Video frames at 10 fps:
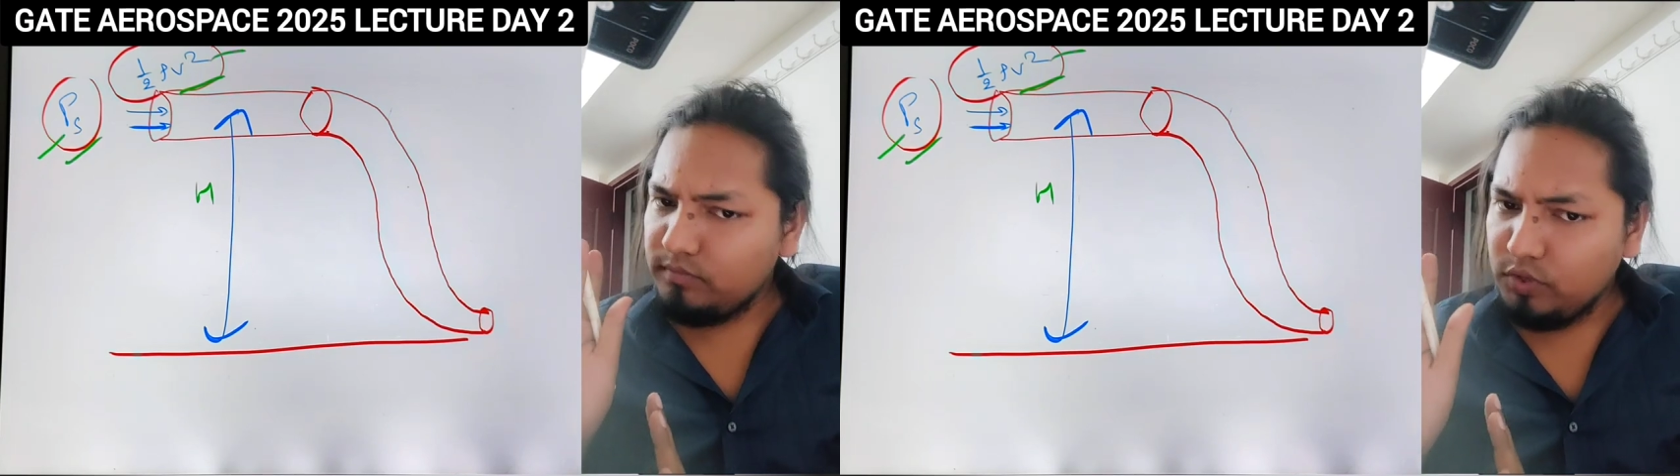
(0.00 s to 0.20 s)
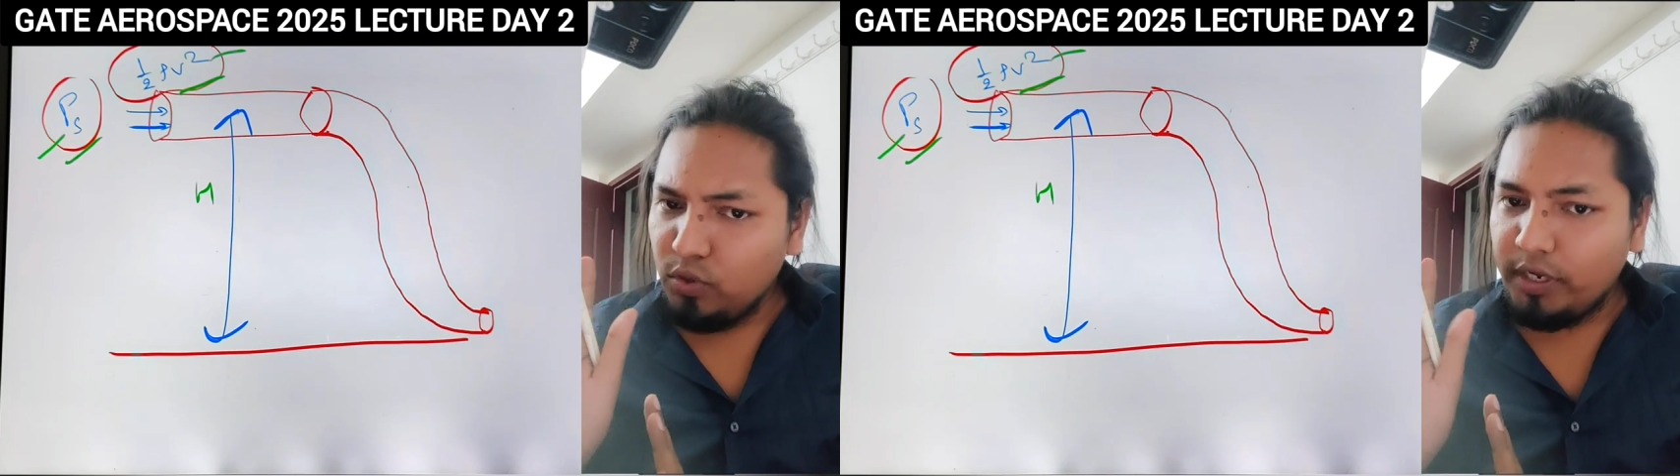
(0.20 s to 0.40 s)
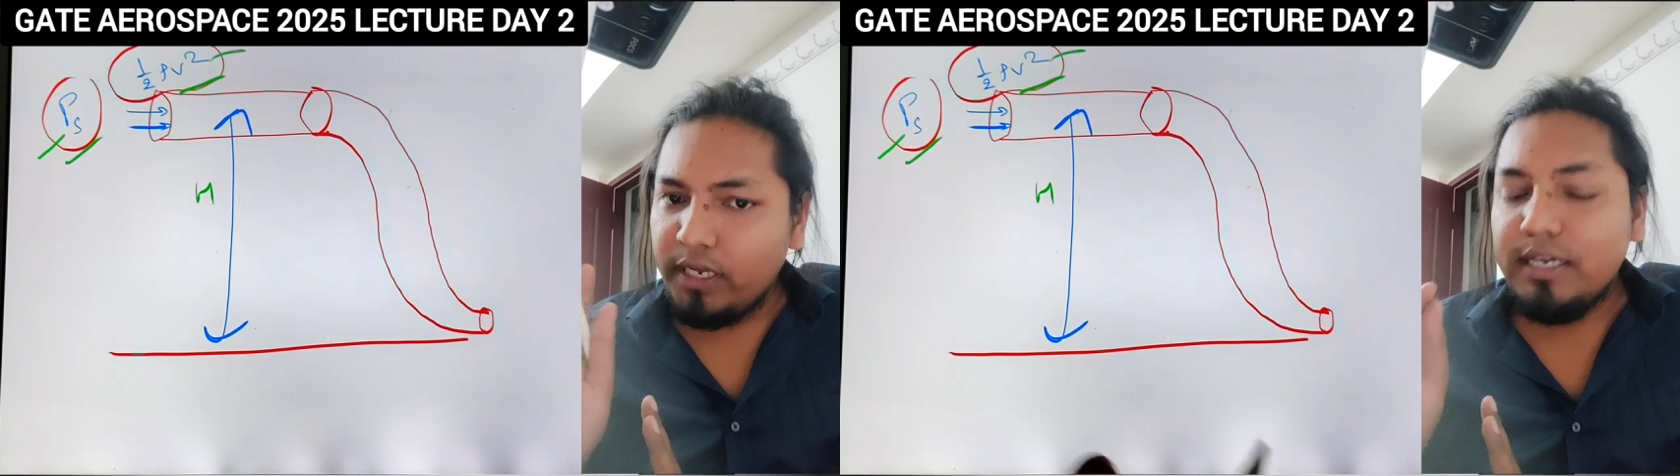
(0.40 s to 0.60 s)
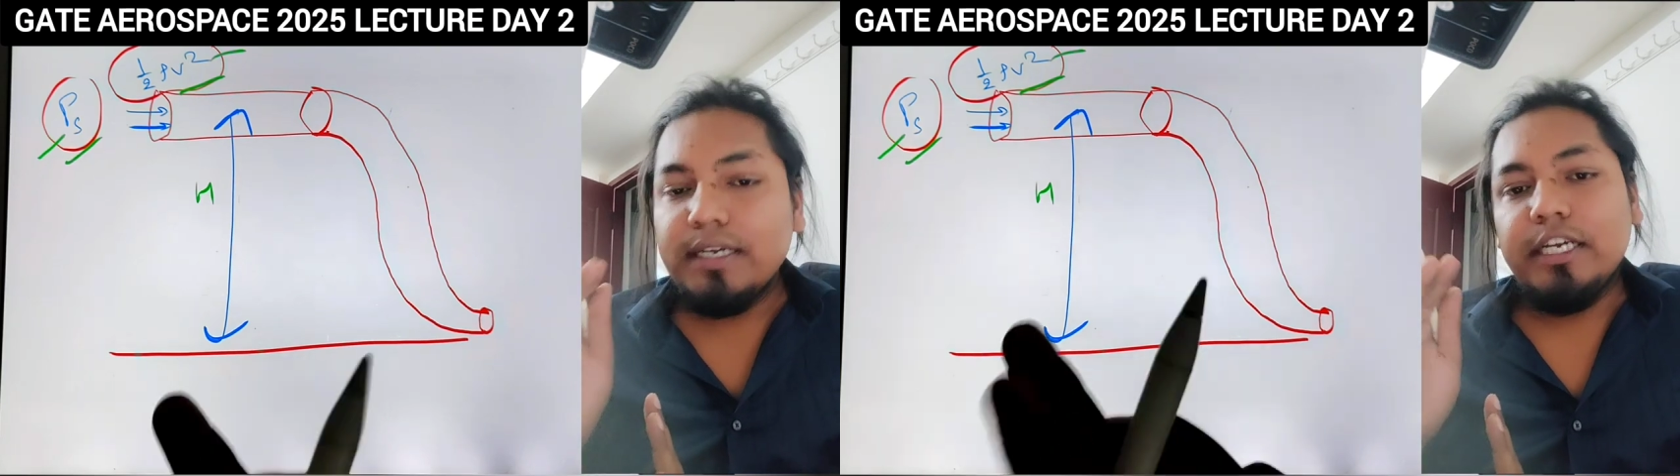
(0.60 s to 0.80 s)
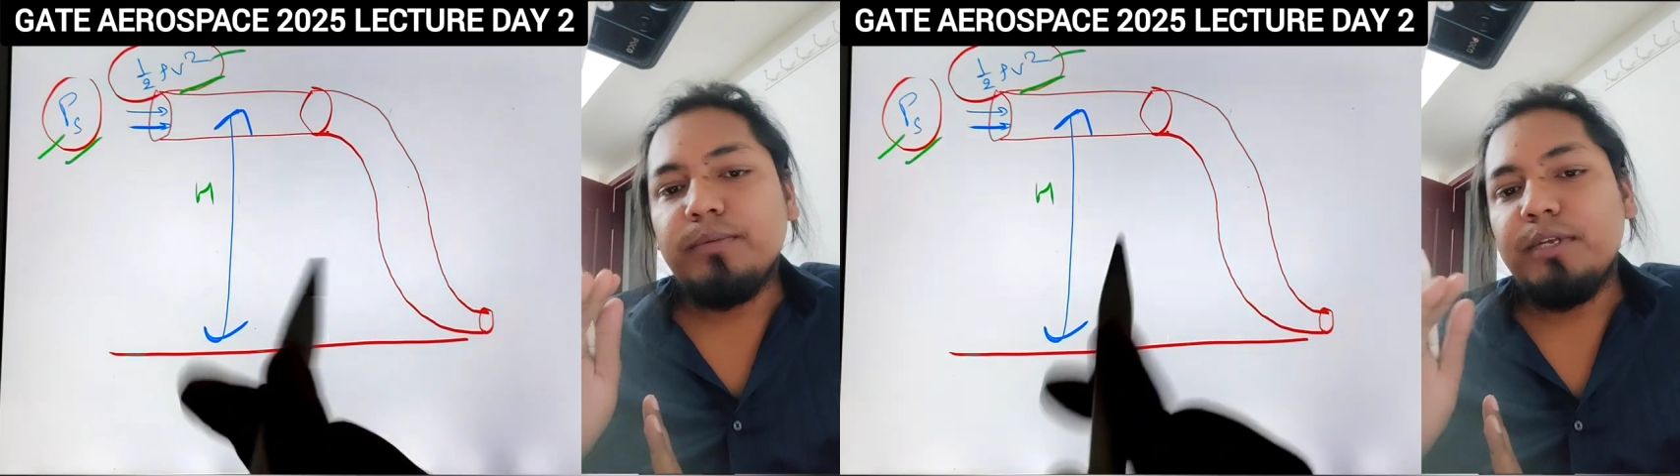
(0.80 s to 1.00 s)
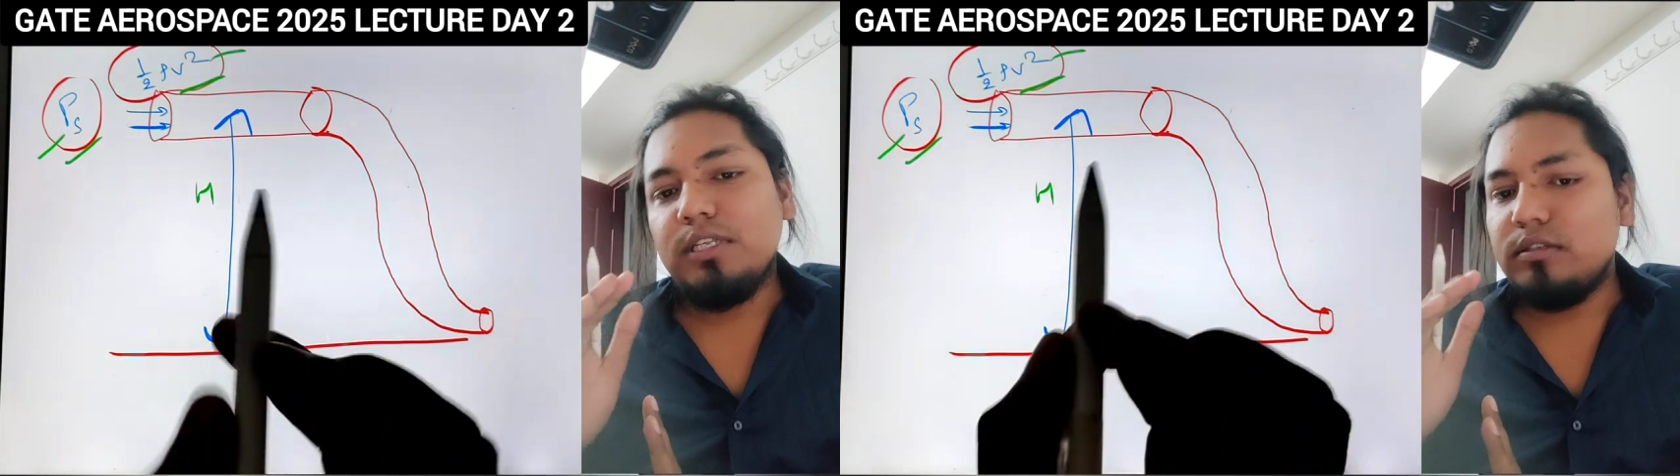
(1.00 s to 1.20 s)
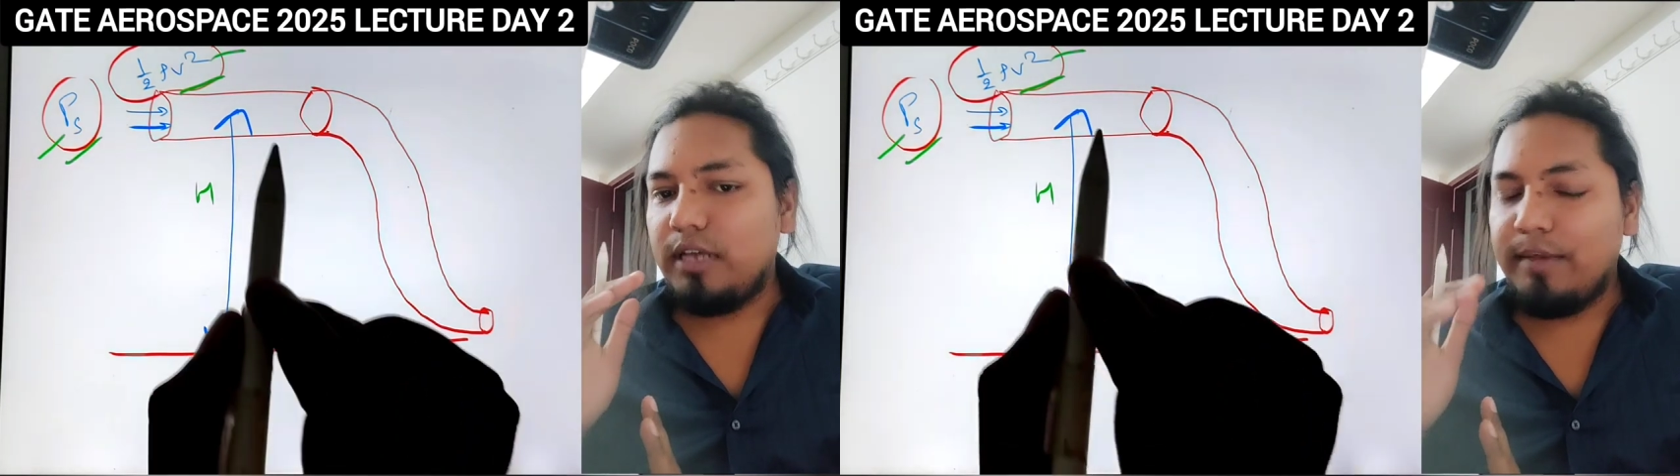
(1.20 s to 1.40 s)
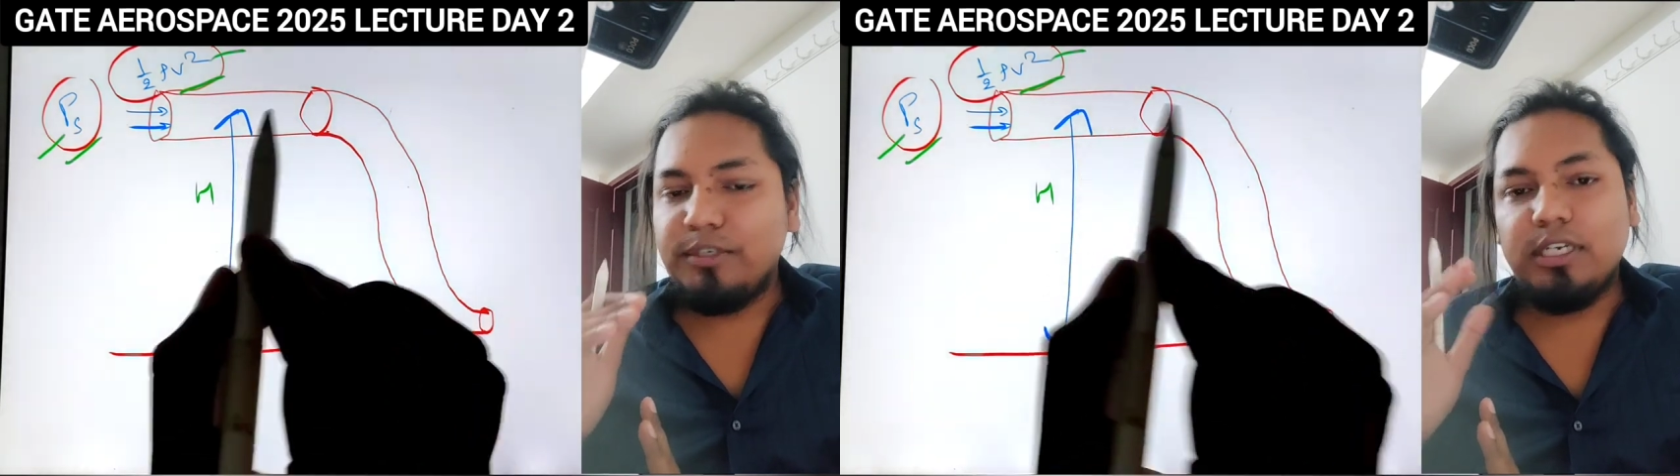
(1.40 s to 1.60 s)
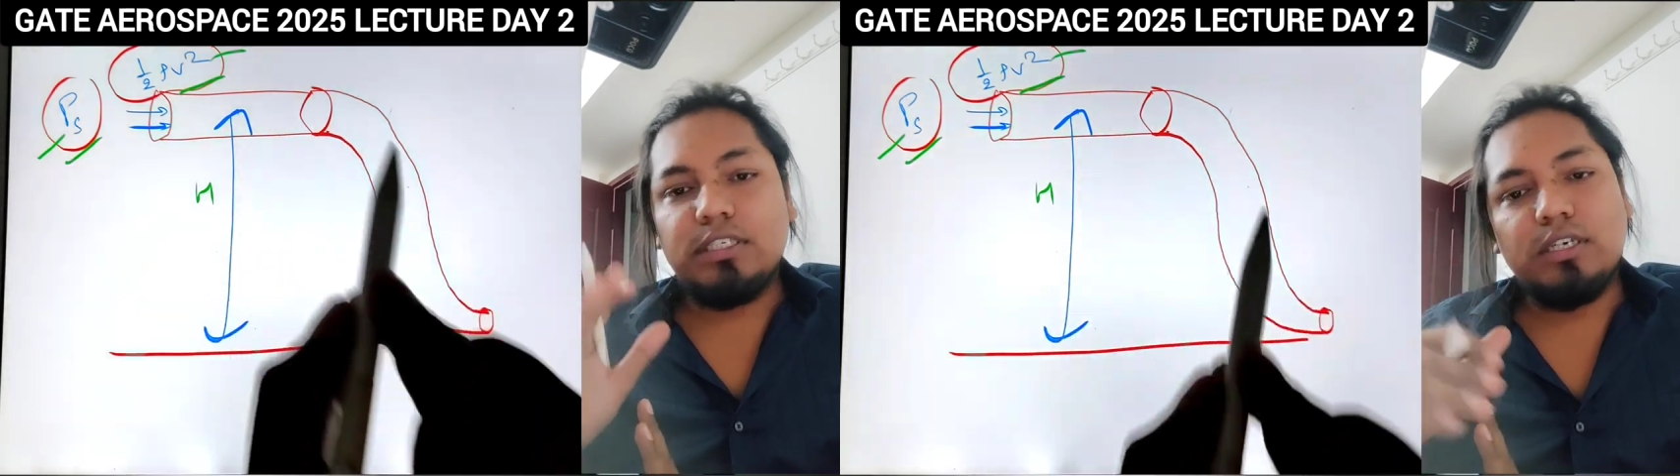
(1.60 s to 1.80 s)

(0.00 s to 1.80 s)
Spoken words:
Okay. It means MGH